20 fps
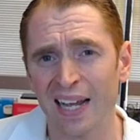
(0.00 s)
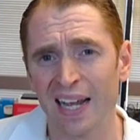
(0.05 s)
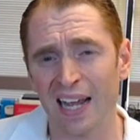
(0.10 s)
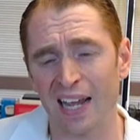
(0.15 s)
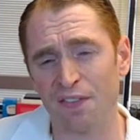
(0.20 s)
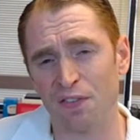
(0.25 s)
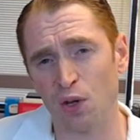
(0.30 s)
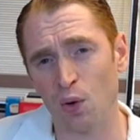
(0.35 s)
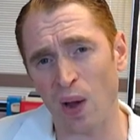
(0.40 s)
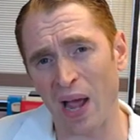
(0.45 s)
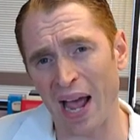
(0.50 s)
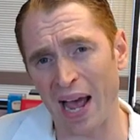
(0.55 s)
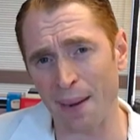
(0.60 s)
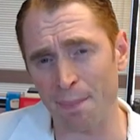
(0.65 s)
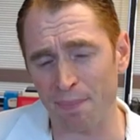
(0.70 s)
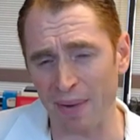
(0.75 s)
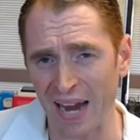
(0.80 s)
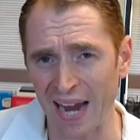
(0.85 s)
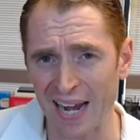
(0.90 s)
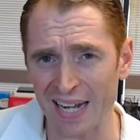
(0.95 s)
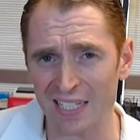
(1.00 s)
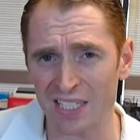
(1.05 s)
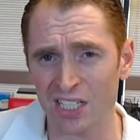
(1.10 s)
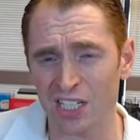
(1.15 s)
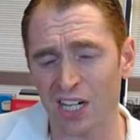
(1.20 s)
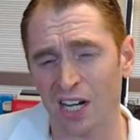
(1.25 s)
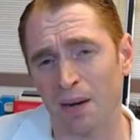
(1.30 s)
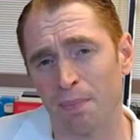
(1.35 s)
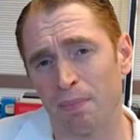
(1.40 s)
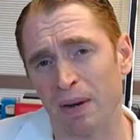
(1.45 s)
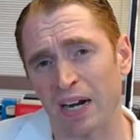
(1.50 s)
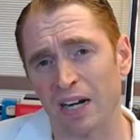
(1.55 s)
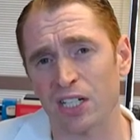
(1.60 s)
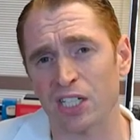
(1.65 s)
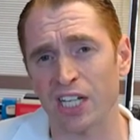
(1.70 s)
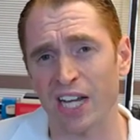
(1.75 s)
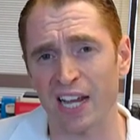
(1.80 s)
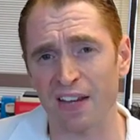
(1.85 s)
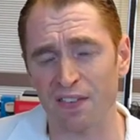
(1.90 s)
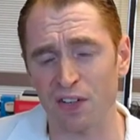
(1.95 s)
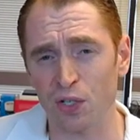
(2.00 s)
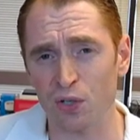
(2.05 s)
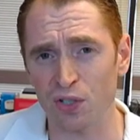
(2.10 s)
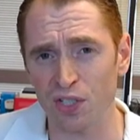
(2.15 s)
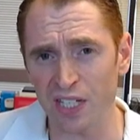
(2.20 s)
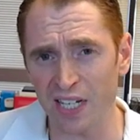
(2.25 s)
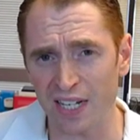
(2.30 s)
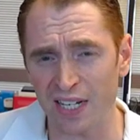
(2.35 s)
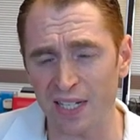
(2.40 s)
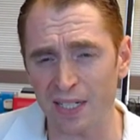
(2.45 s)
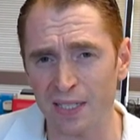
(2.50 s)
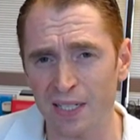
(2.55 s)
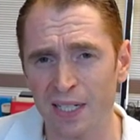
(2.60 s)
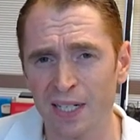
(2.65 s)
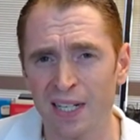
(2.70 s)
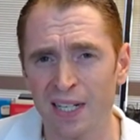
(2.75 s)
if you had bands compared to if you didn't,